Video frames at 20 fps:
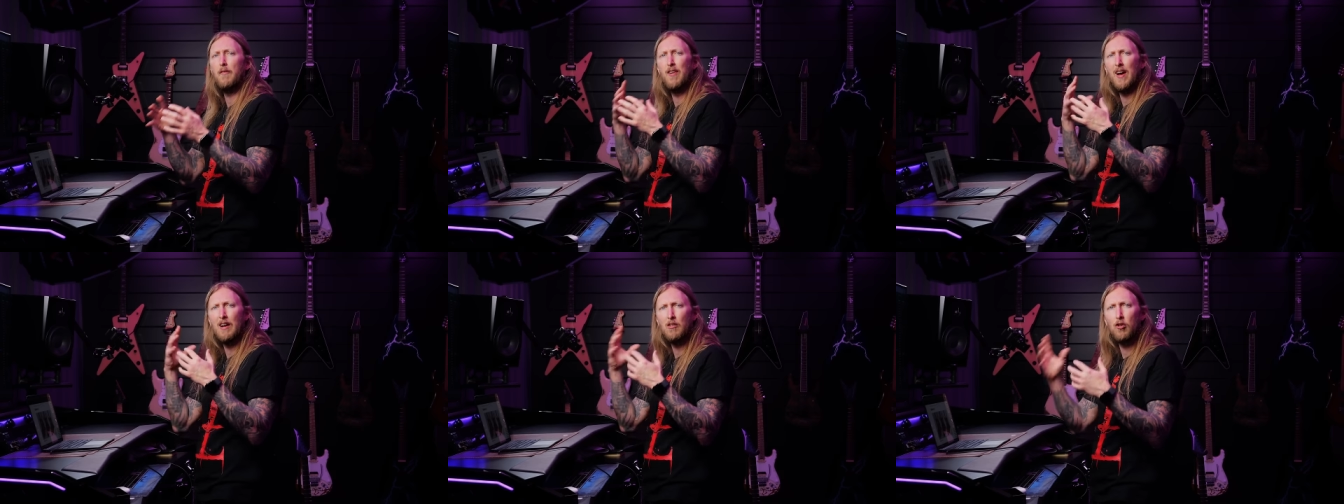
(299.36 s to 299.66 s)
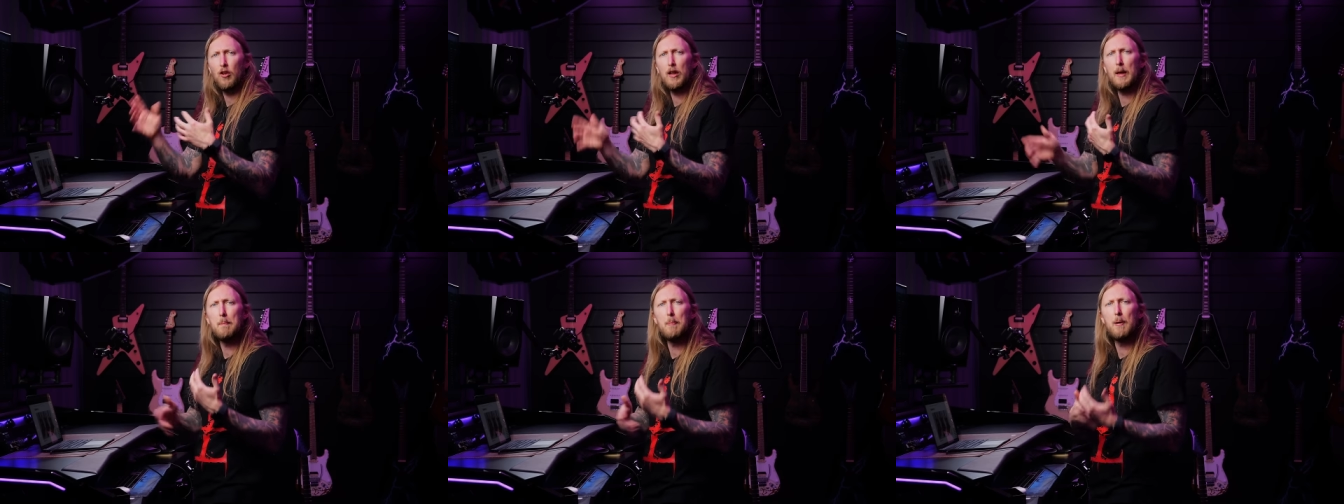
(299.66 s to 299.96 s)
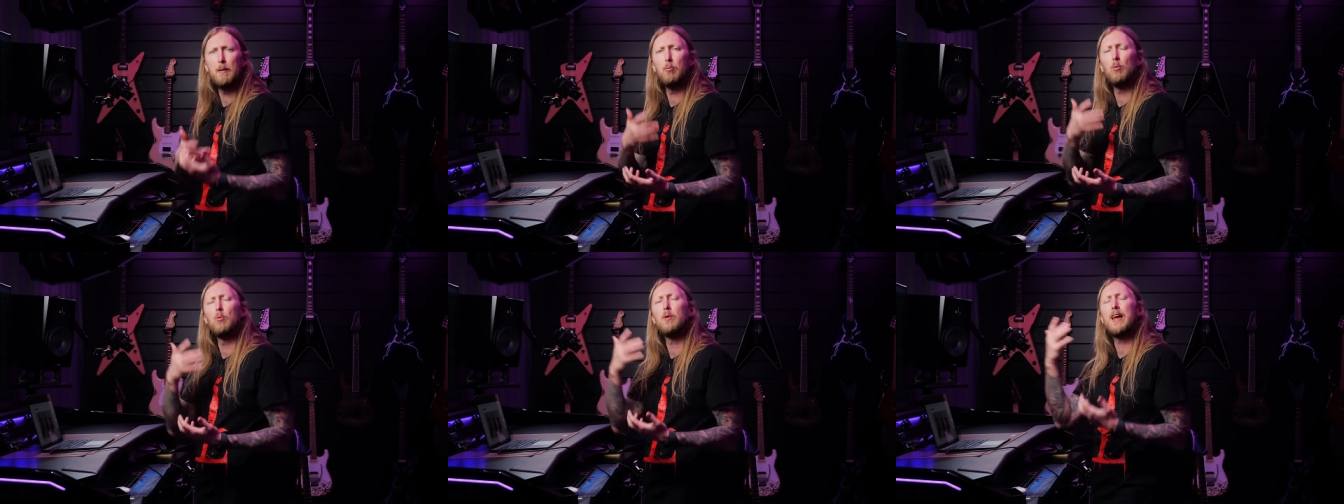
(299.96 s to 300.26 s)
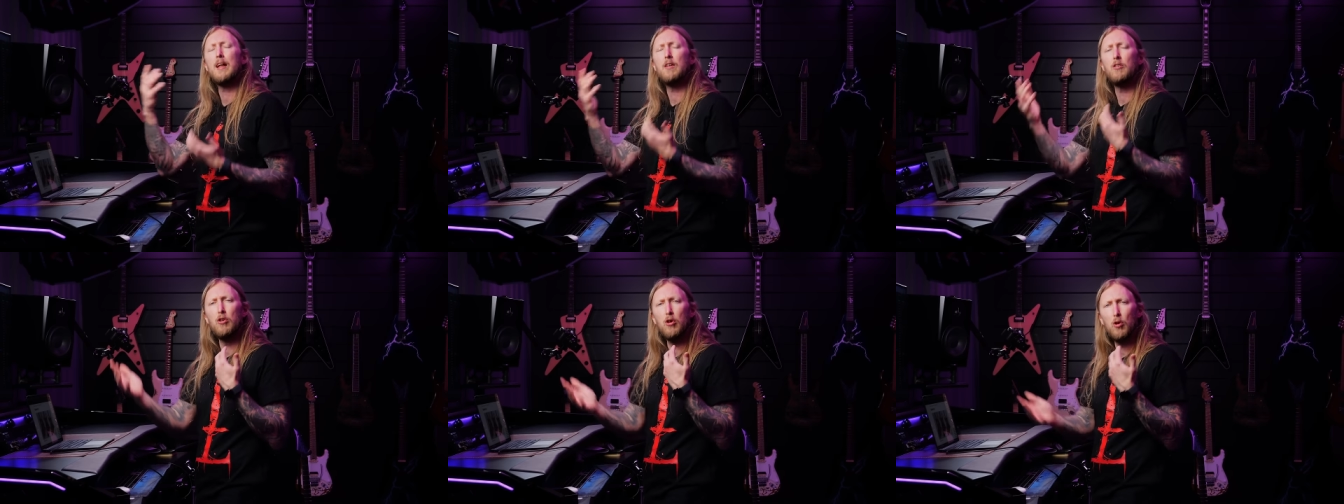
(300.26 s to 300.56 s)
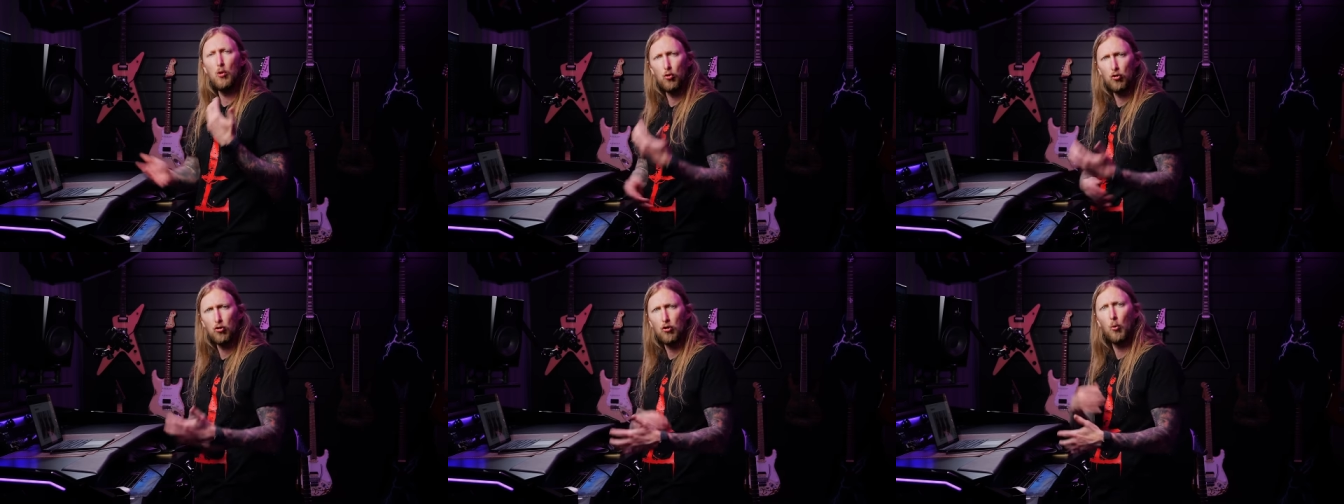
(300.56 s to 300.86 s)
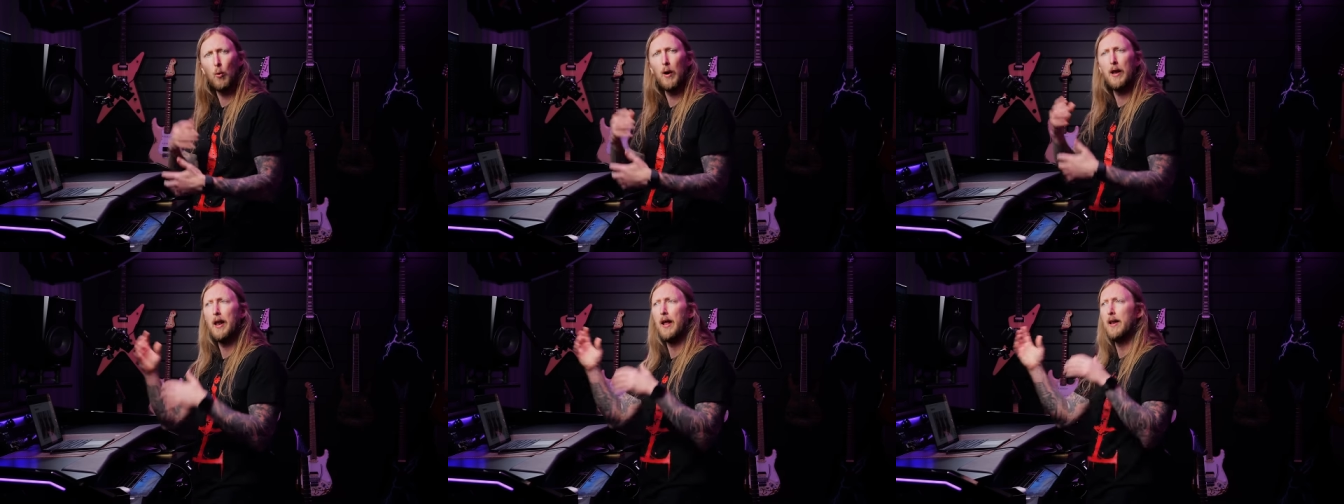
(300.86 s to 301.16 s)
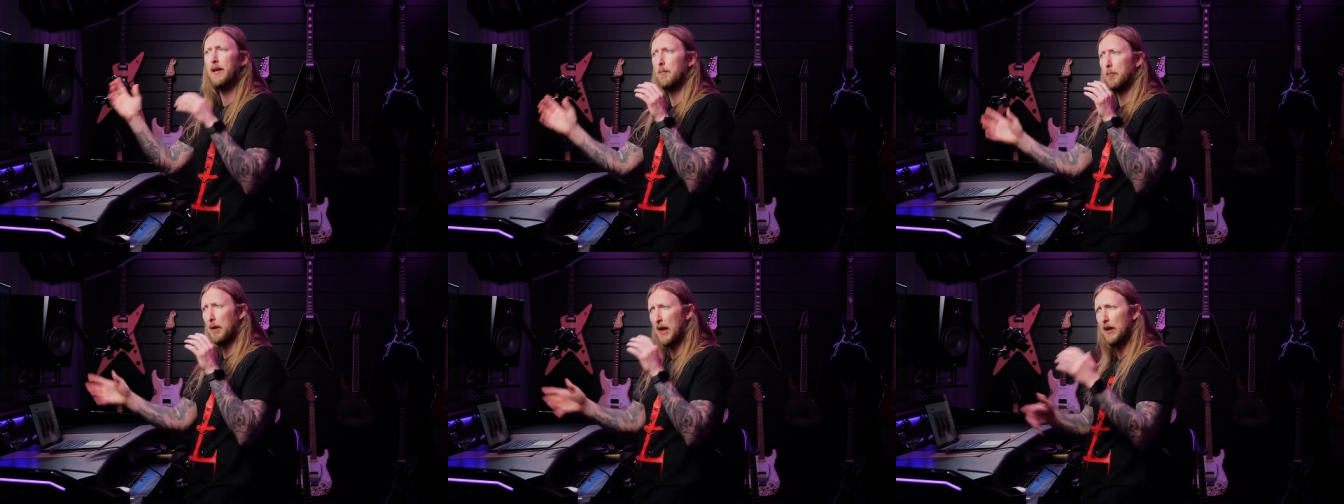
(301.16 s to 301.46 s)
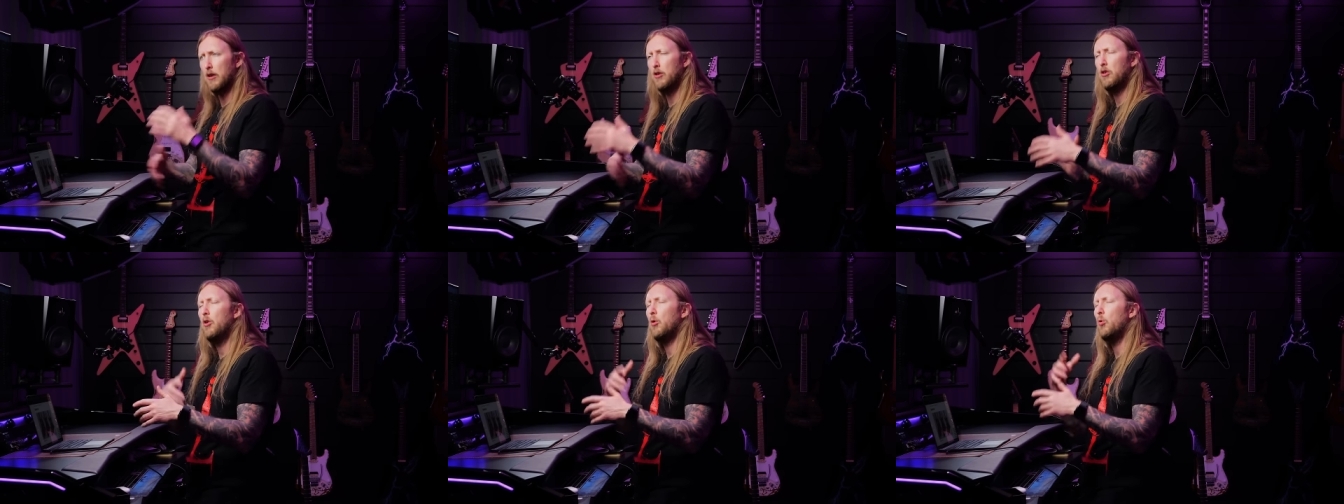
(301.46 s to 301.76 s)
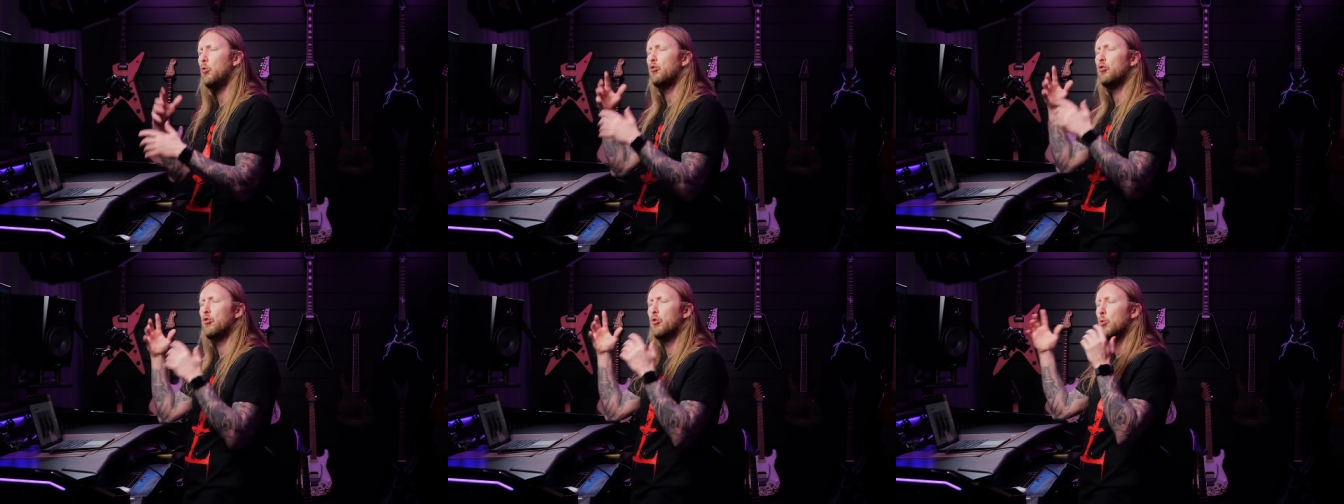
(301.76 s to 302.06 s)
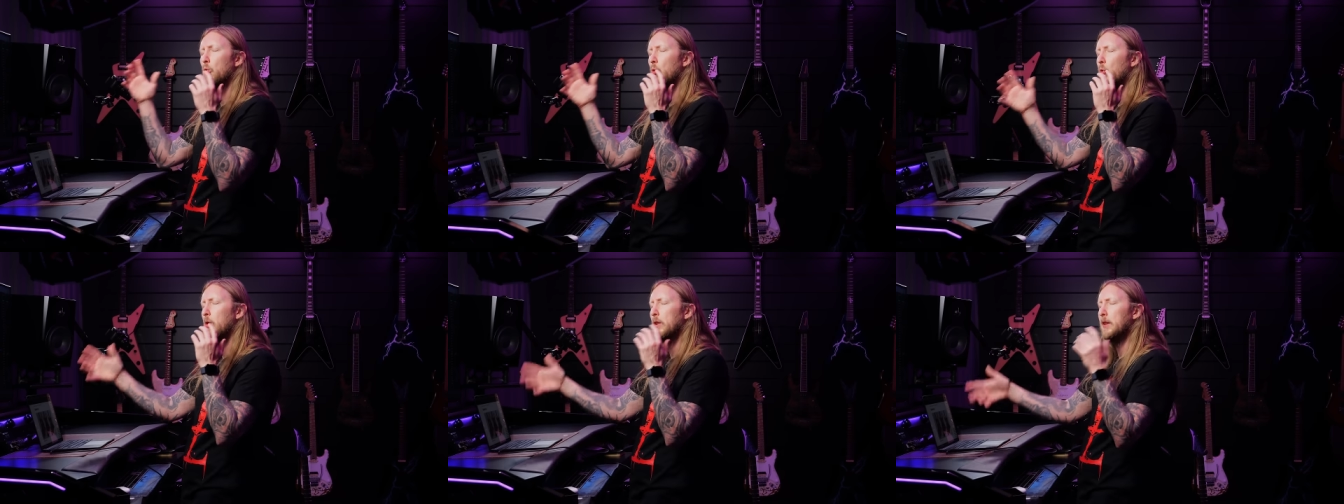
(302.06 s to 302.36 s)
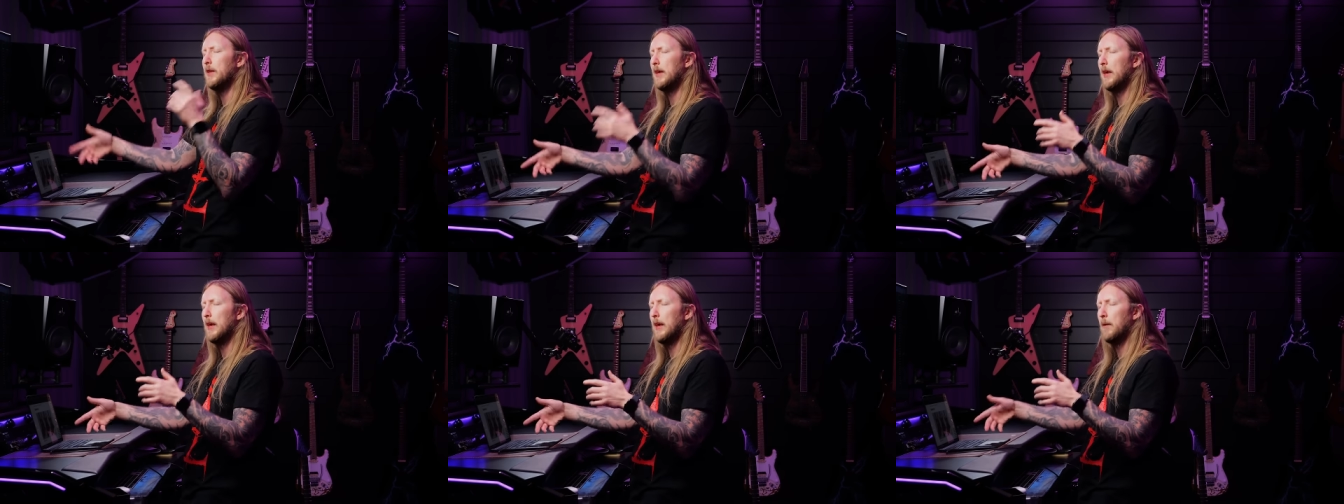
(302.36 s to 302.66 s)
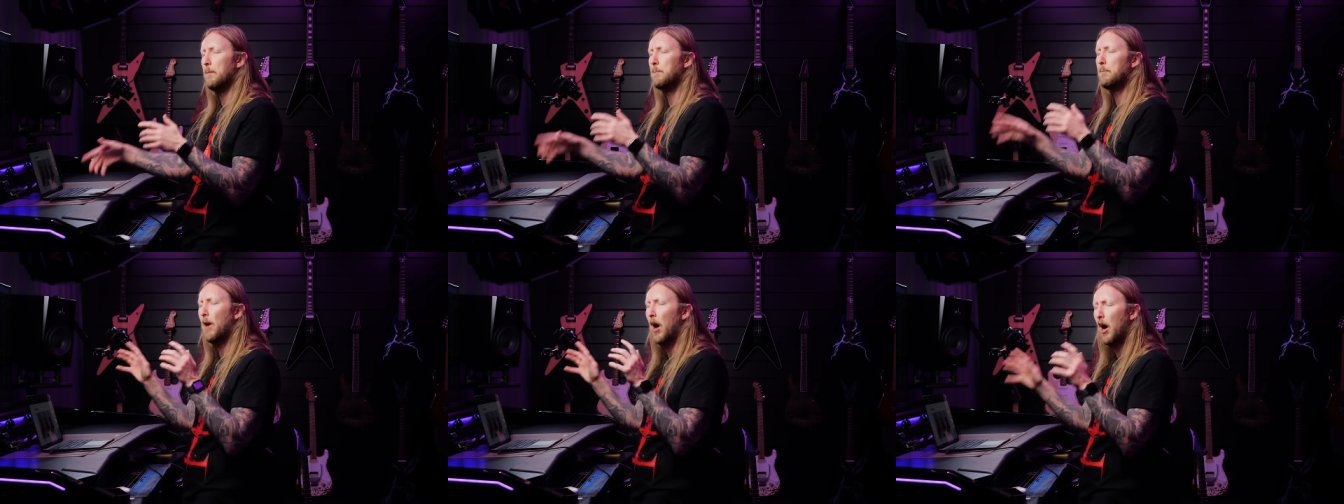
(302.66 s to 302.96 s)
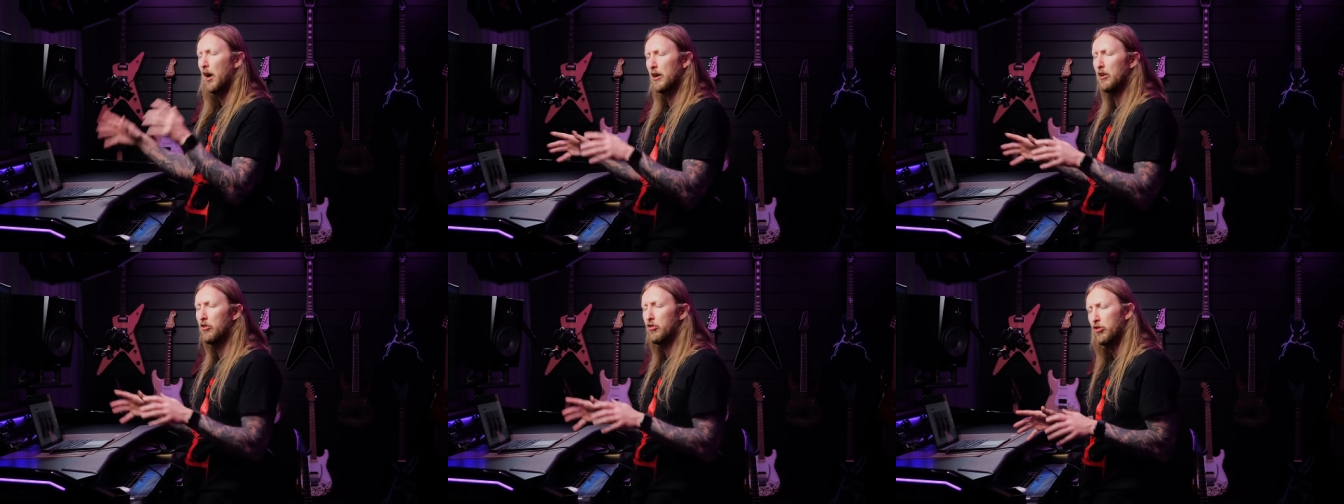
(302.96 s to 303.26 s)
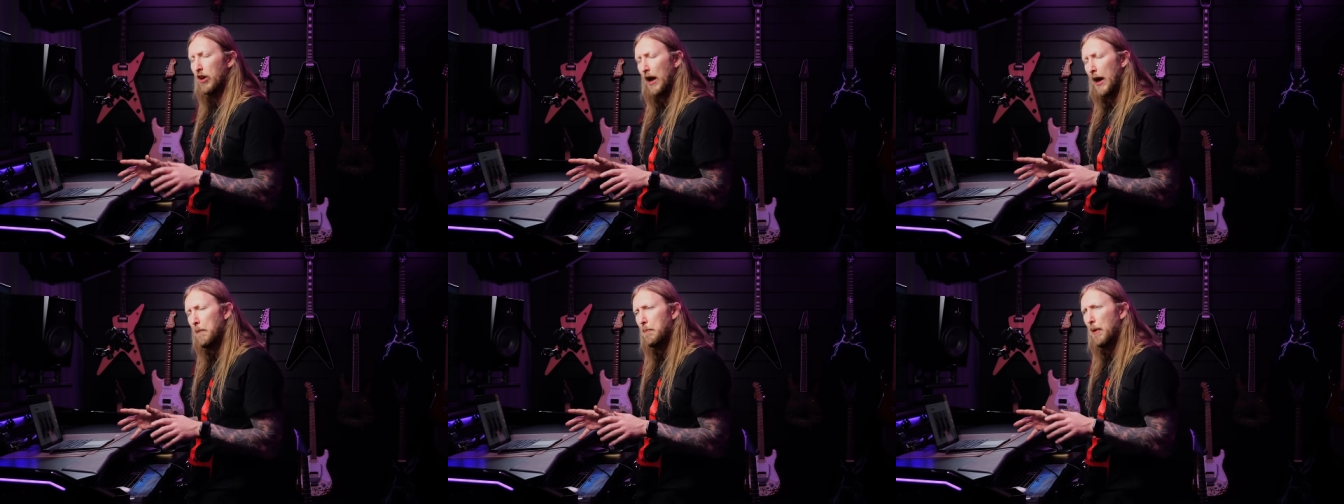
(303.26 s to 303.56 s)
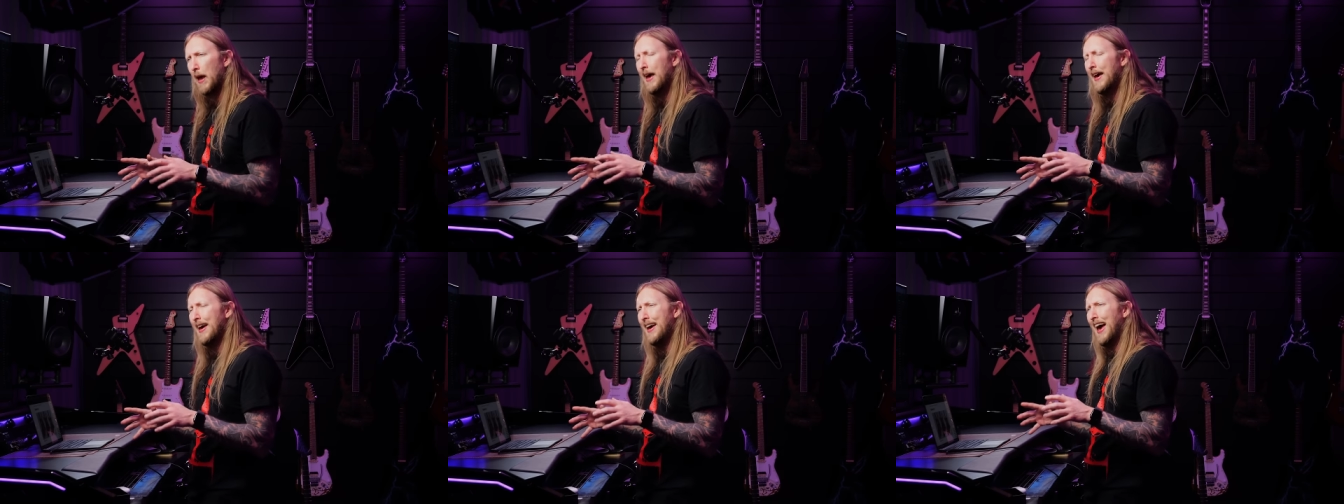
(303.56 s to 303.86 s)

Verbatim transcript: eventually people will get used to it and get used to the body shape